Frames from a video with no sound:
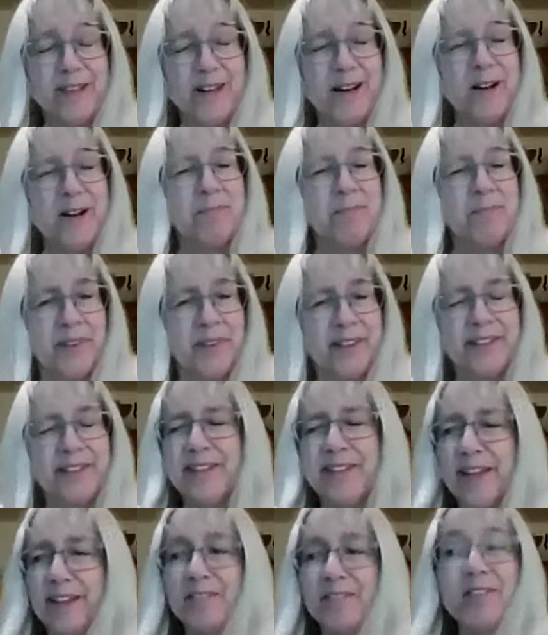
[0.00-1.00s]
time.
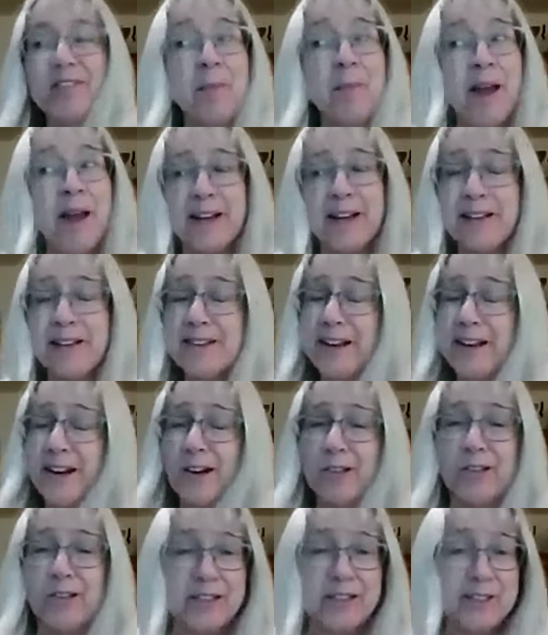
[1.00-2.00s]
Nece
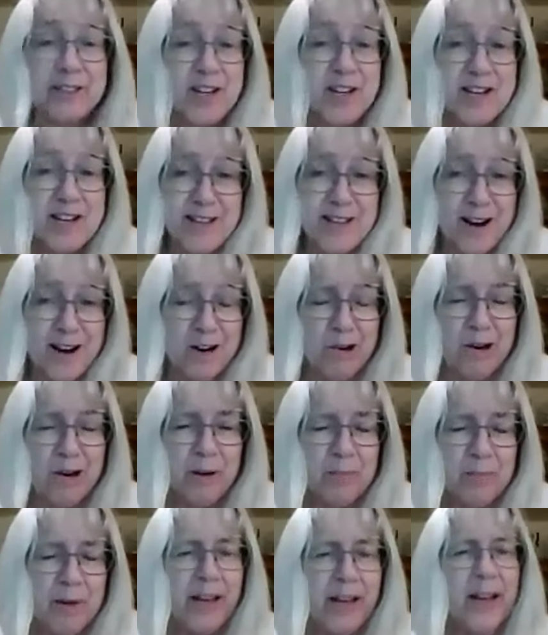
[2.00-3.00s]
McIntyre took a chance
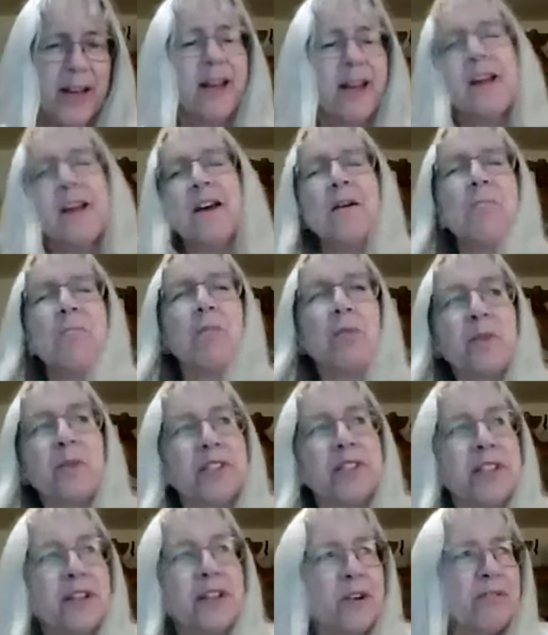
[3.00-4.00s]
hiring me. But when
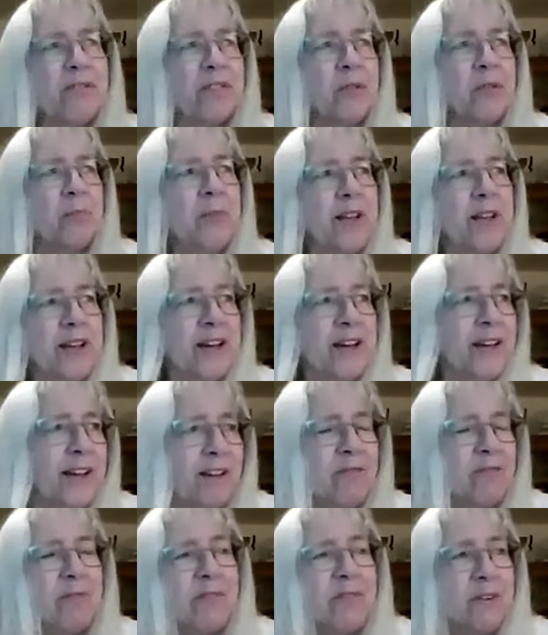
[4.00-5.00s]
she interviewed me, I
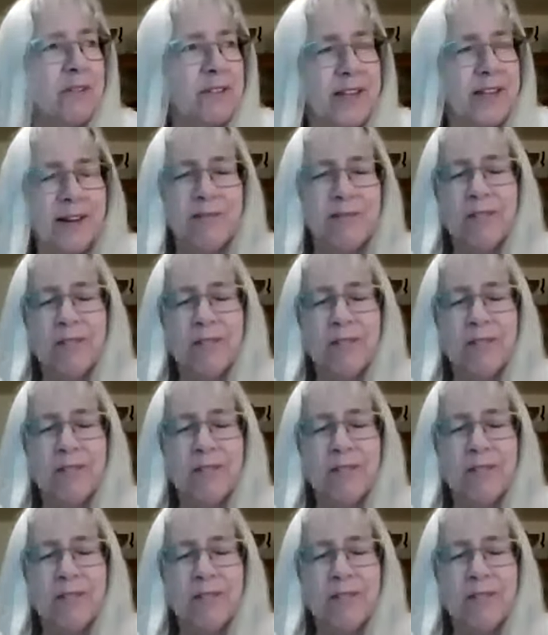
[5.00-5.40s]
gave